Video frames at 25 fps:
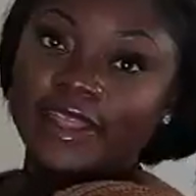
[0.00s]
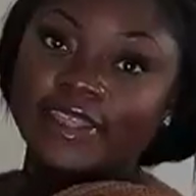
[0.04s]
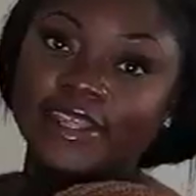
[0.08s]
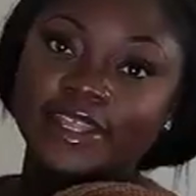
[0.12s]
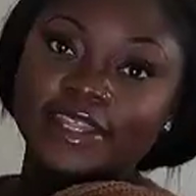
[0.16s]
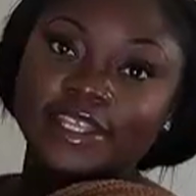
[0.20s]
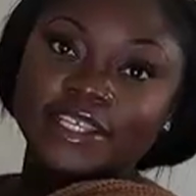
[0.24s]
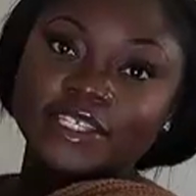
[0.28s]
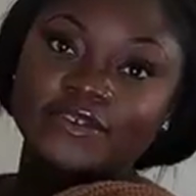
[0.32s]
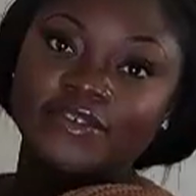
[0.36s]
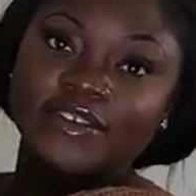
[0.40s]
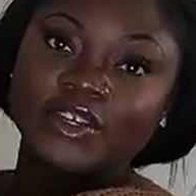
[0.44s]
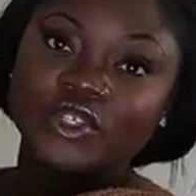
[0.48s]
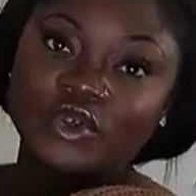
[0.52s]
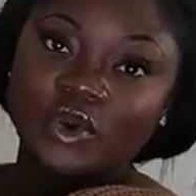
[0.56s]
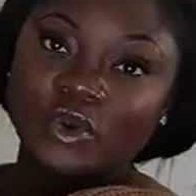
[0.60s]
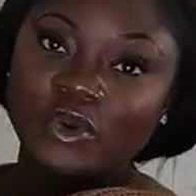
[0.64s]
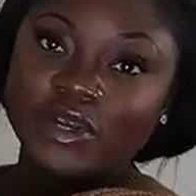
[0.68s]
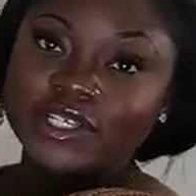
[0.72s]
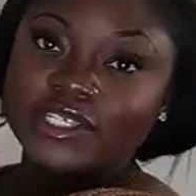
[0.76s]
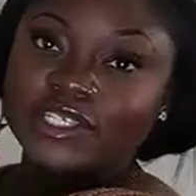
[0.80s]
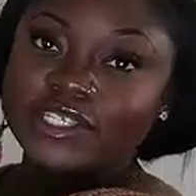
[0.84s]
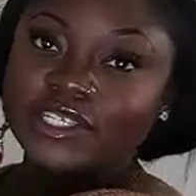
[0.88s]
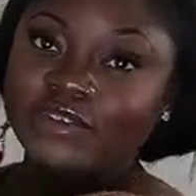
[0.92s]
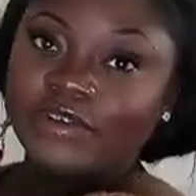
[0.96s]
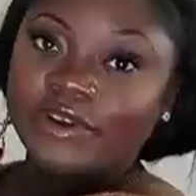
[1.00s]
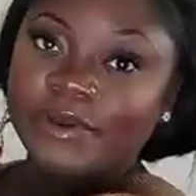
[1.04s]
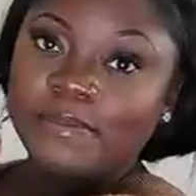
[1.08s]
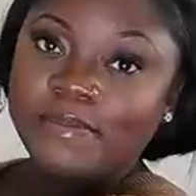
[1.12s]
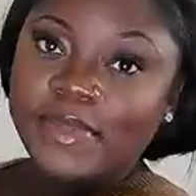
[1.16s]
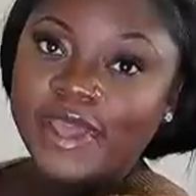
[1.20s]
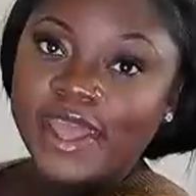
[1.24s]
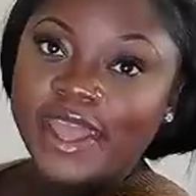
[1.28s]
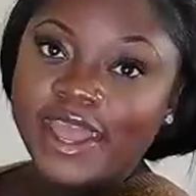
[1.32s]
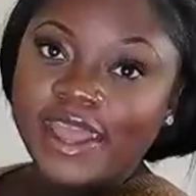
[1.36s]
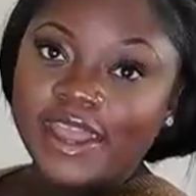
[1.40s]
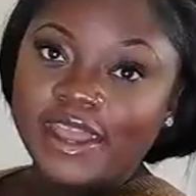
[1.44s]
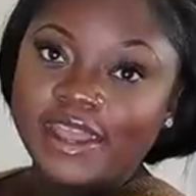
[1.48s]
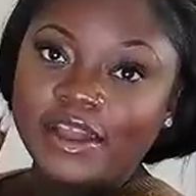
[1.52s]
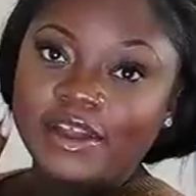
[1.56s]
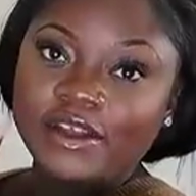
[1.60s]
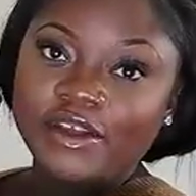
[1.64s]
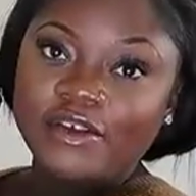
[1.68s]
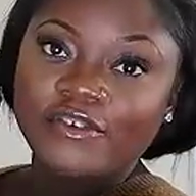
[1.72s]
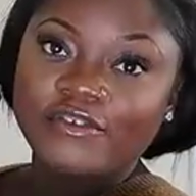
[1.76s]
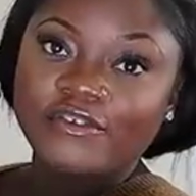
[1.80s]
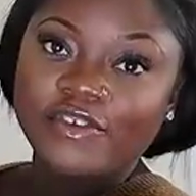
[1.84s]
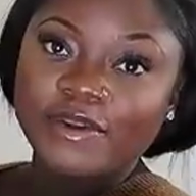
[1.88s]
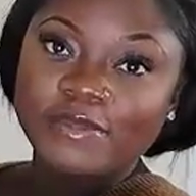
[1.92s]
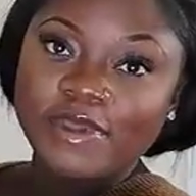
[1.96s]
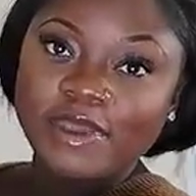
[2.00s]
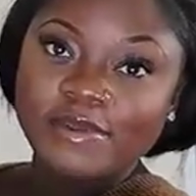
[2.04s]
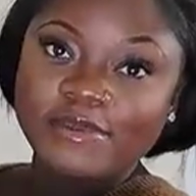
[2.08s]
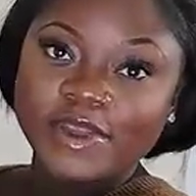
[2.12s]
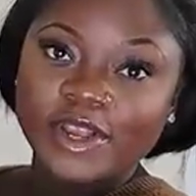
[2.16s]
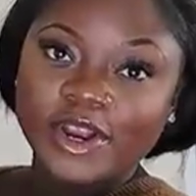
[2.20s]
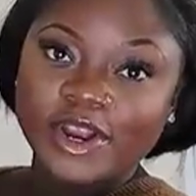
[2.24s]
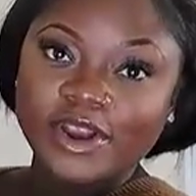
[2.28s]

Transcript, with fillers: and then this Victoria's Secret bag for baby